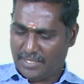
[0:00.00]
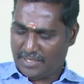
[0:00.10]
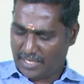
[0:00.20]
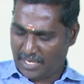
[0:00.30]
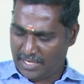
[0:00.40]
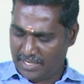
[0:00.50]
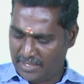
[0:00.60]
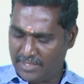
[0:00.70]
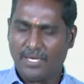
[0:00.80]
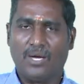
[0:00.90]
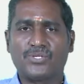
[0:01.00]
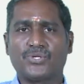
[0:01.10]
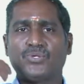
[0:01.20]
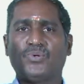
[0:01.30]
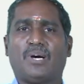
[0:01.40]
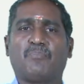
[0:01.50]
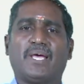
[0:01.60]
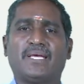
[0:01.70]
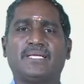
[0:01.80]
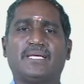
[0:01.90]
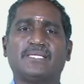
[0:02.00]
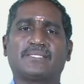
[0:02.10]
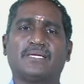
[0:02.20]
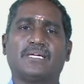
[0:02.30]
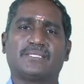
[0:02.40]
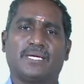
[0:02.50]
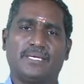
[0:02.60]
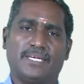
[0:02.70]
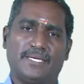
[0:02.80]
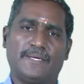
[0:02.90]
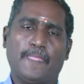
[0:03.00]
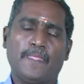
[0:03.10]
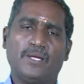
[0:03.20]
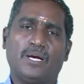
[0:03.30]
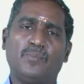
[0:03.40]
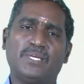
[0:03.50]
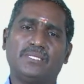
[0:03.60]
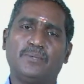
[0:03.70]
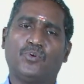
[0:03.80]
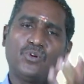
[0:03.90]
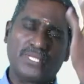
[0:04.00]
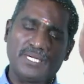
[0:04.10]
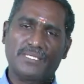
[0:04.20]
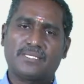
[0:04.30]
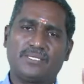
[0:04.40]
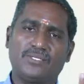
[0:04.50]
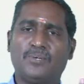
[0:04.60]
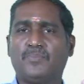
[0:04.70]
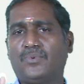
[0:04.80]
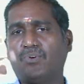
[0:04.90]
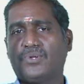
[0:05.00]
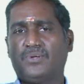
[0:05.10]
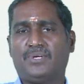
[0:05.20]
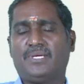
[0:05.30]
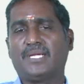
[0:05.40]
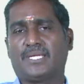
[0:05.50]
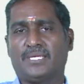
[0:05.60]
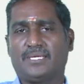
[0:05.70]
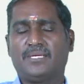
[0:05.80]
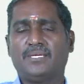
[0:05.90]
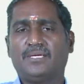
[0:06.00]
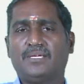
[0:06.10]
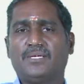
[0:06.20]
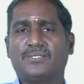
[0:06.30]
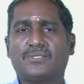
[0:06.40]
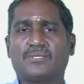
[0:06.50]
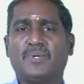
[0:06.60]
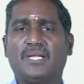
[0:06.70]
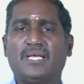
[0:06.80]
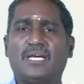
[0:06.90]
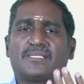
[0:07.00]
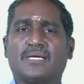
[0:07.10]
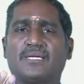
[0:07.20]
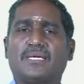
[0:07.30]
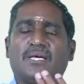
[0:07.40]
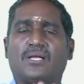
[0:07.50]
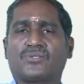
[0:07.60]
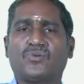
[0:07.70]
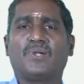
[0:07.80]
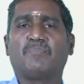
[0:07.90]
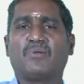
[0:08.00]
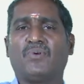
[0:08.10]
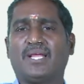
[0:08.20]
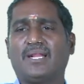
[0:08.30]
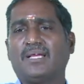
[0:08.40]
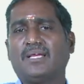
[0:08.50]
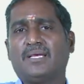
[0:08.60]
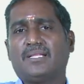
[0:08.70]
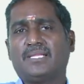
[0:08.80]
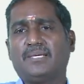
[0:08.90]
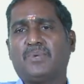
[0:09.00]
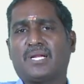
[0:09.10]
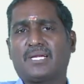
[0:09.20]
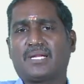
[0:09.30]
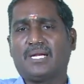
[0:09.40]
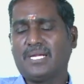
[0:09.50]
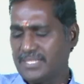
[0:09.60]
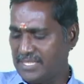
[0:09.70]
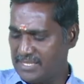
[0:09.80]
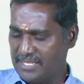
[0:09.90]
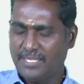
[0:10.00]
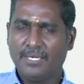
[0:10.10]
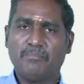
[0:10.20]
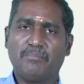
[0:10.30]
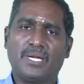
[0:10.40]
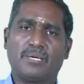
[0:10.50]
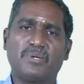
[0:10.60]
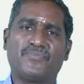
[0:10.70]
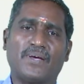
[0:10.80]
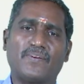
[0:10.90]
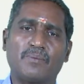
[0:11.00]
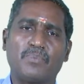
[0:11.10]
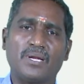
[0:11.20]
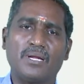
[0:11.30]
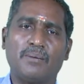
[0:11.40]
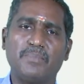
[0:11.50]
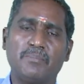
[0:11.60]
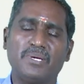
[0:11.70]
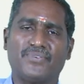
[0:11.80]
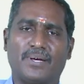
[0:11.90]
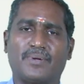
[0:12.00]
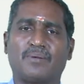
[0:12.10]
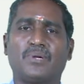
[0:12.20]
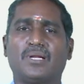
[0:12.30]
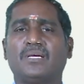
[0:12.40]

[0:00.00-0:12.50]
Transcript: And also you apply the risk and uncertainty. How much, the more the risk, the more return. So similarly, uncertainty also will prevail. The market conditions may not be favorable or may be favorable.